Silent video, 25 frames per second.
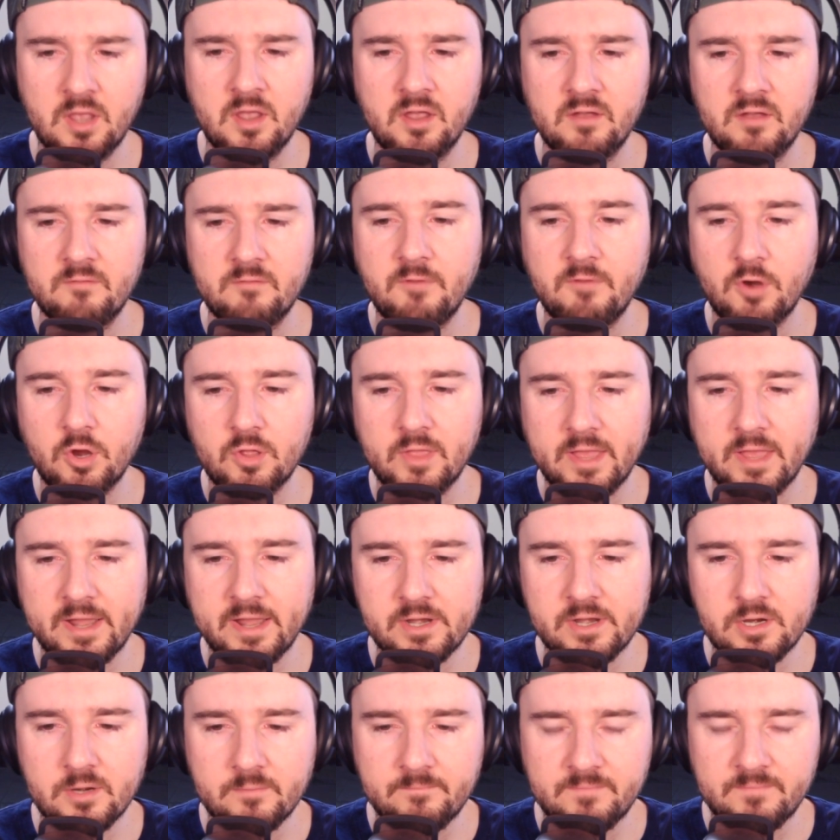
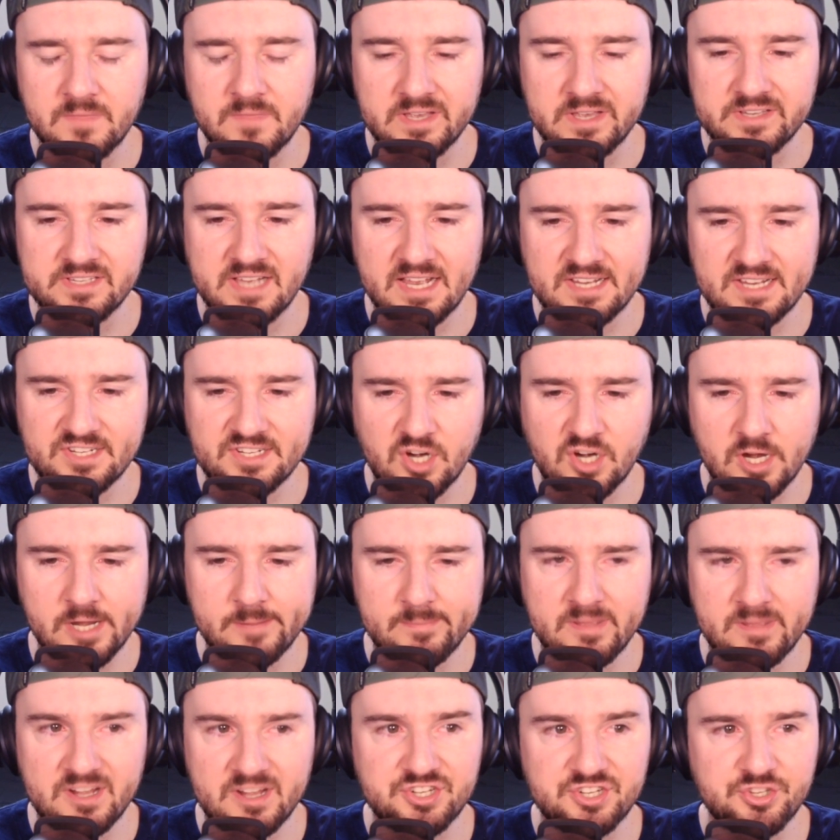Verlander, his last start, he
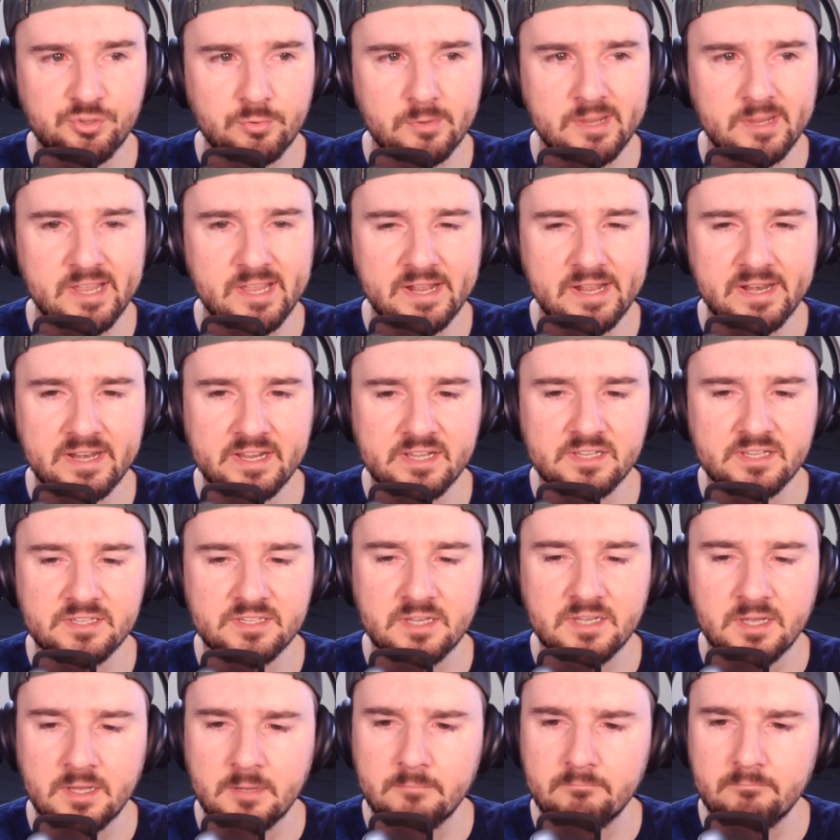pitched three innings,
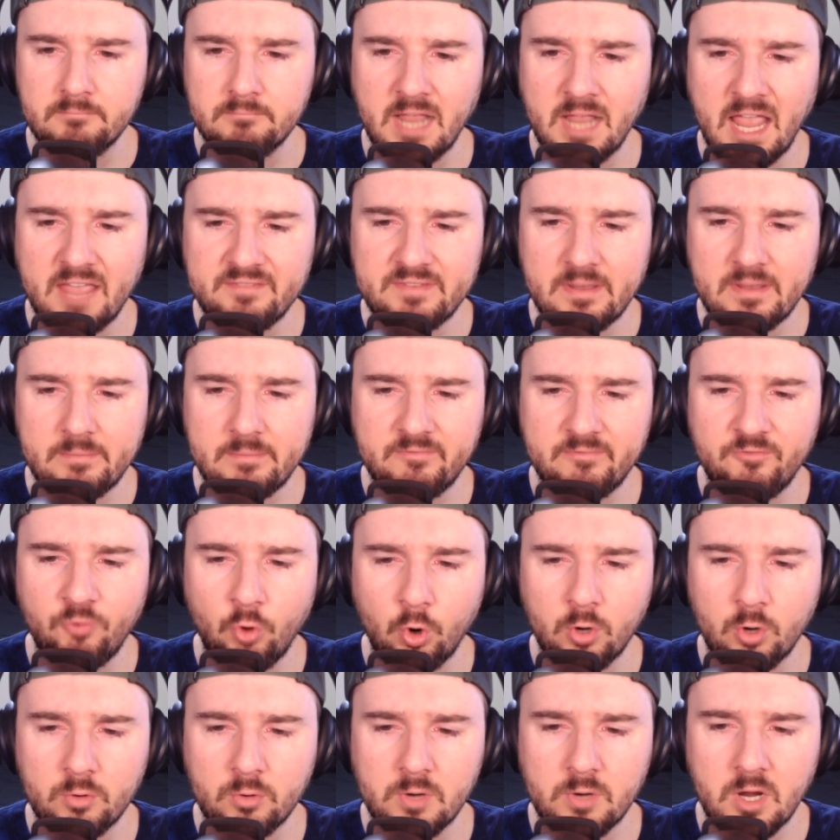gave up
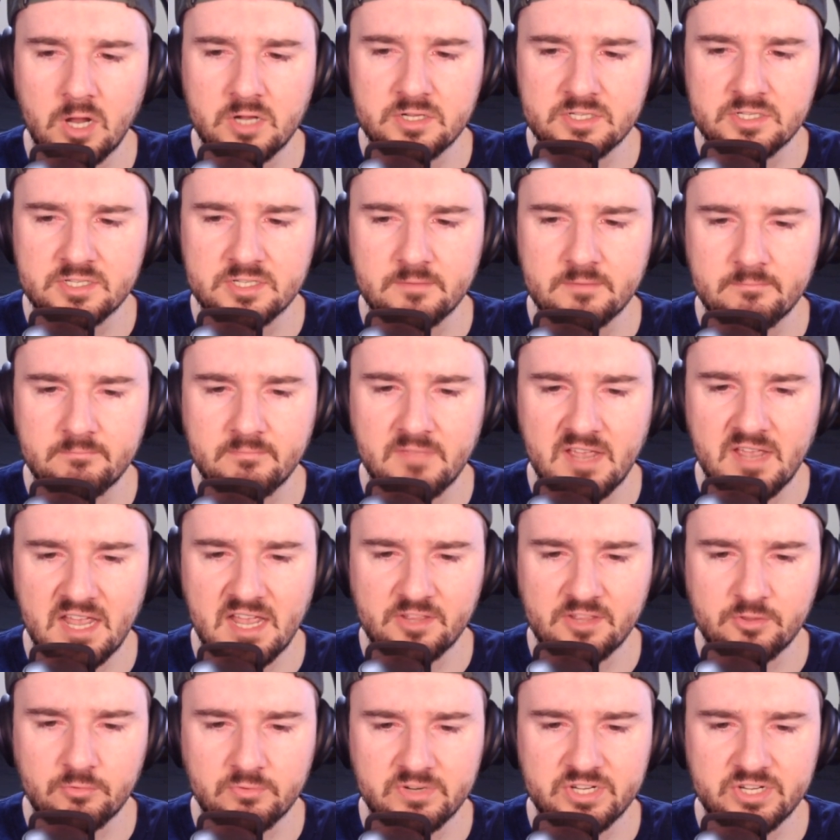four runs, had
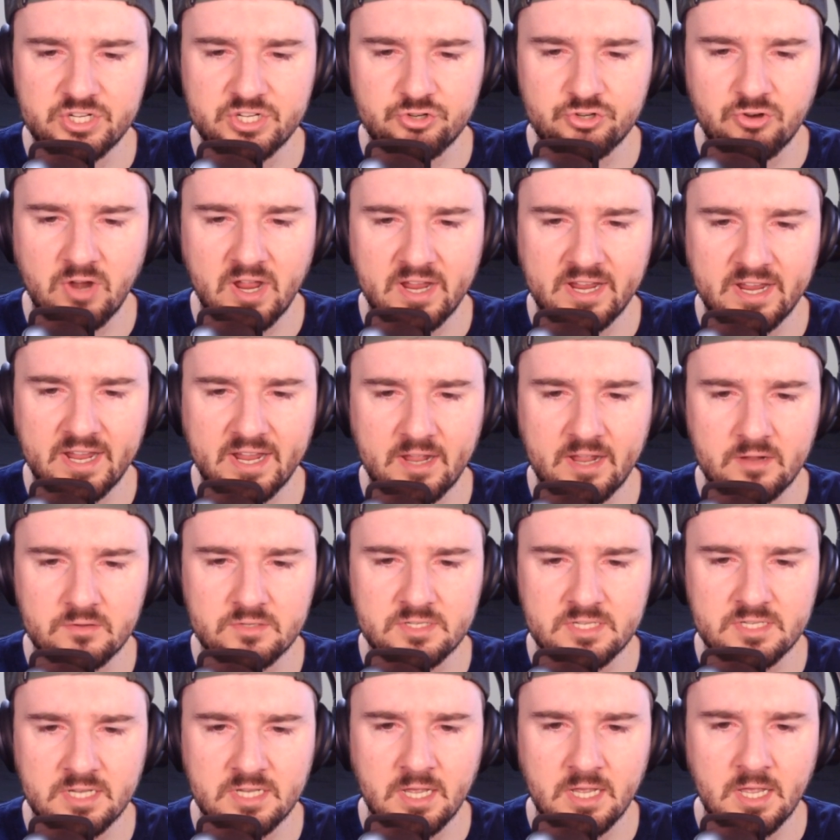three
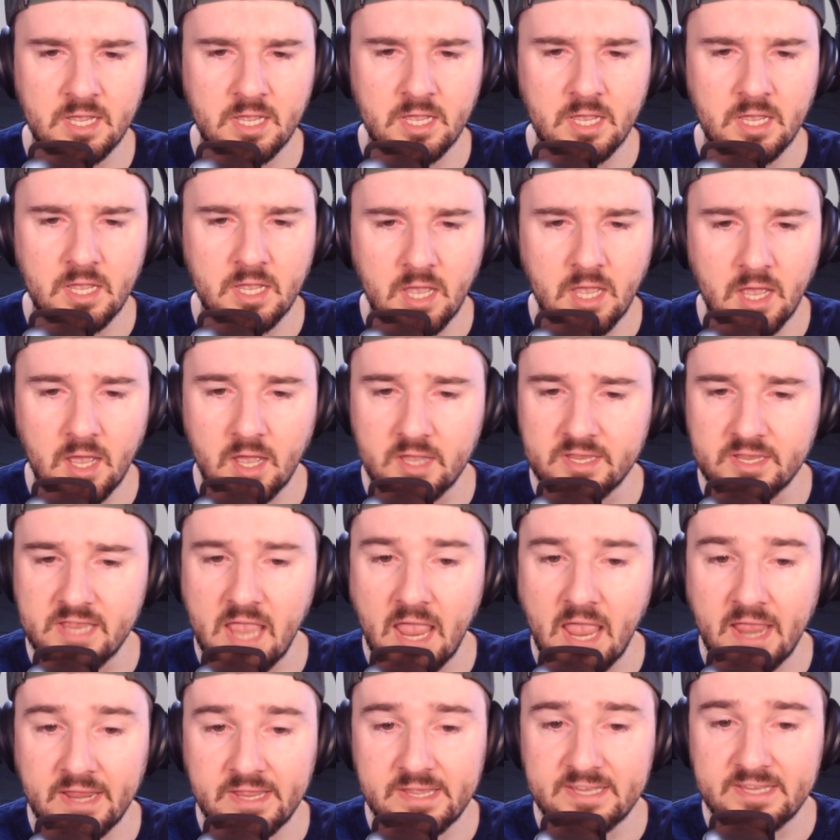strikeouts. Uh,
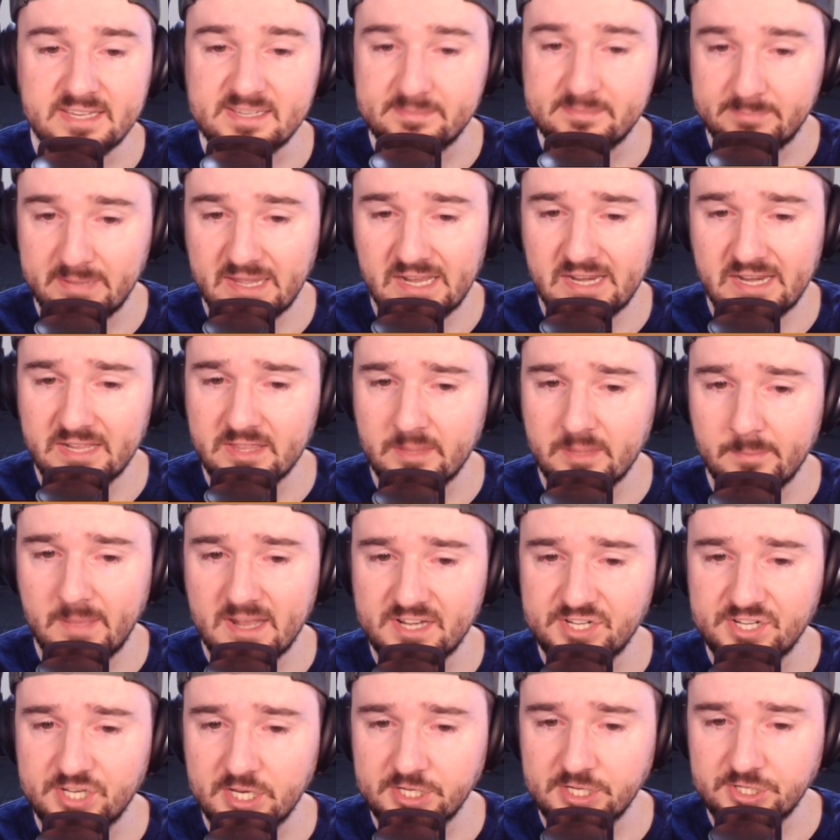Yankees beating the
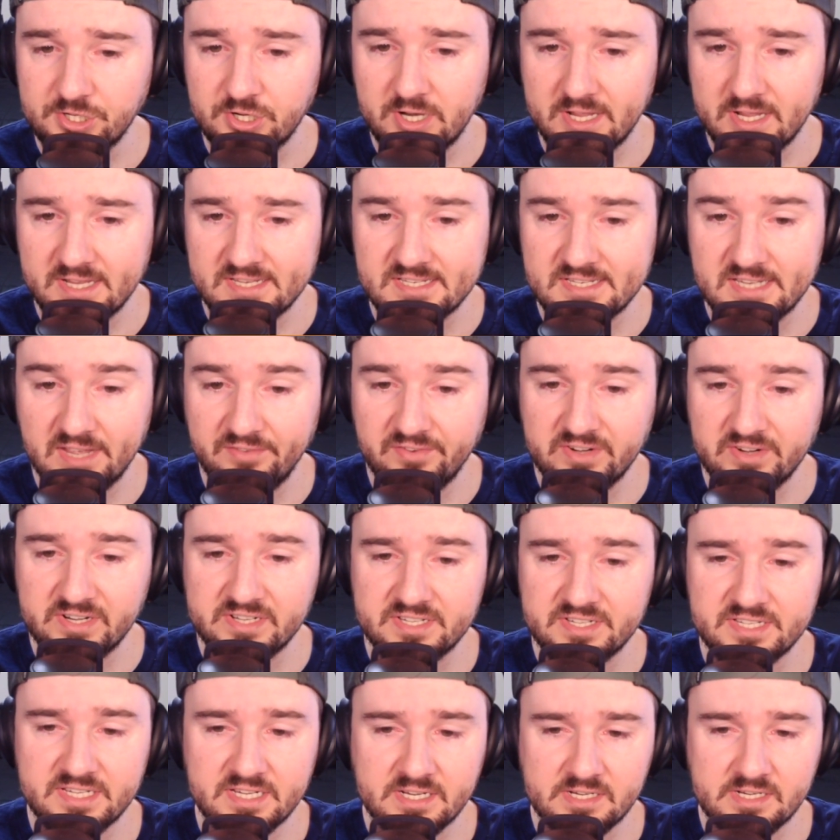Mets yesterday, seven to
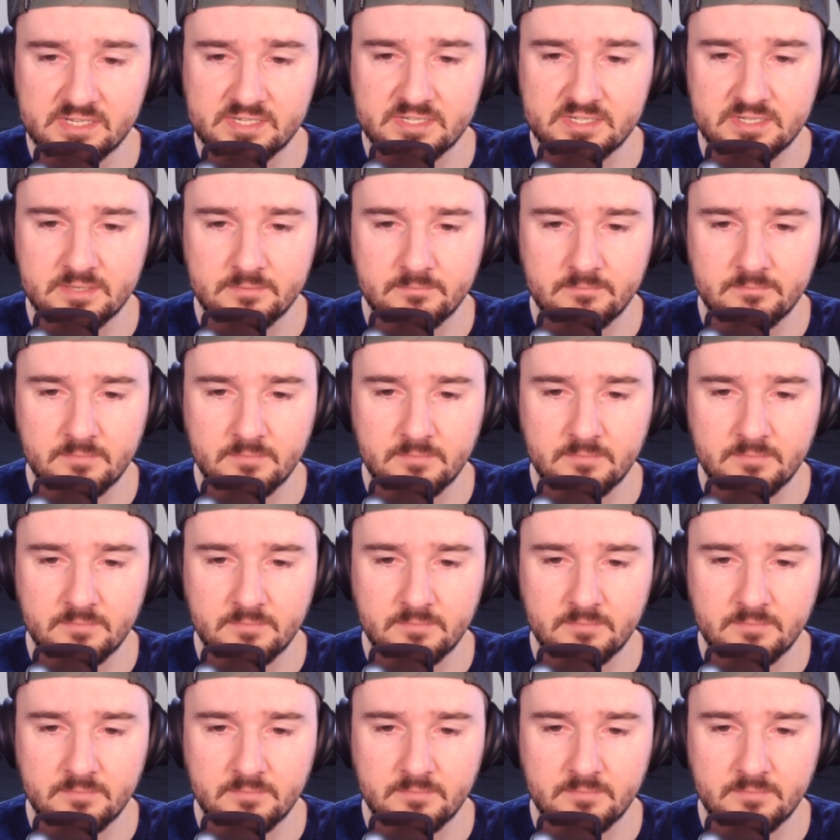six.